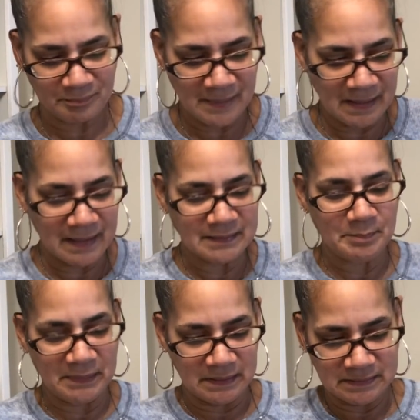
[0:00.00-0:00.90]
I got the
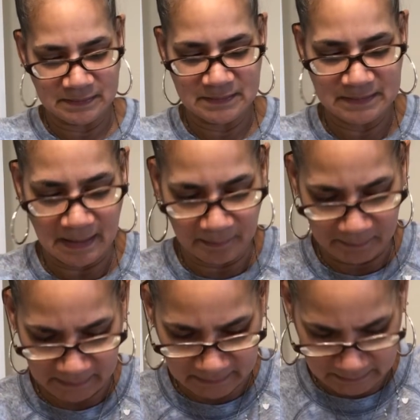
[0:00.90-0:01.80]
plate, the salad
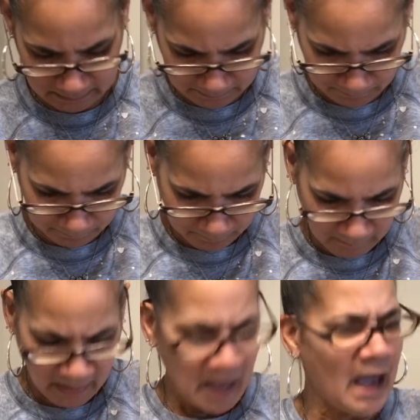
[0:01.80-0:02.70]
plate.
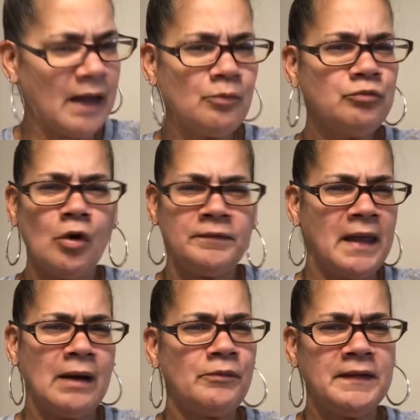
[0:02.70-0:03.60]
I don't know if they,
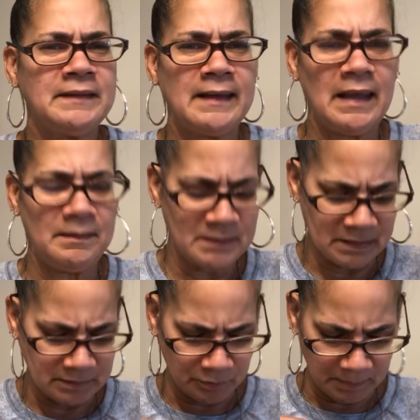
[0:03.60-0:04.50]
I don't think they came in a
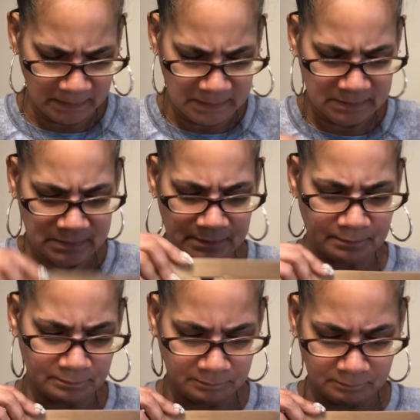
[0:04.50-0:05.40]
dinner plate.
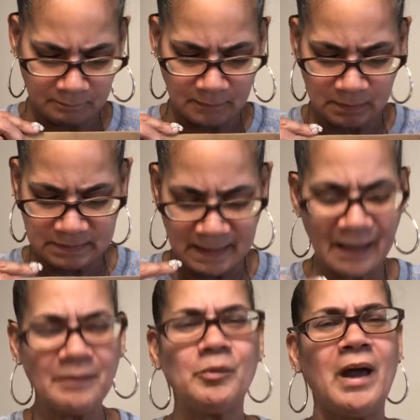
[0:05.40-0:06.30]

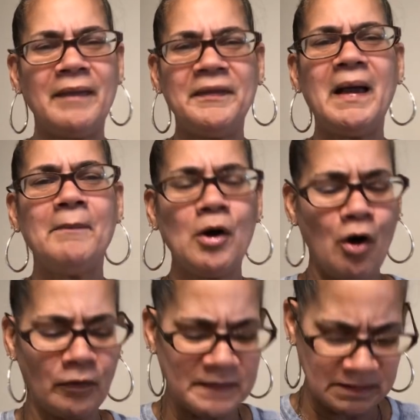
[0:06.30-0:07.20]
Salad. Well, I think I'm gonna
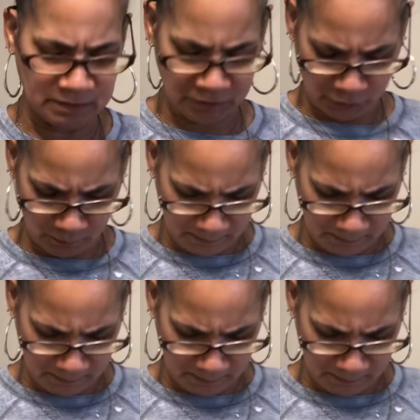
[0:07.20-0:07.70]
call these dessert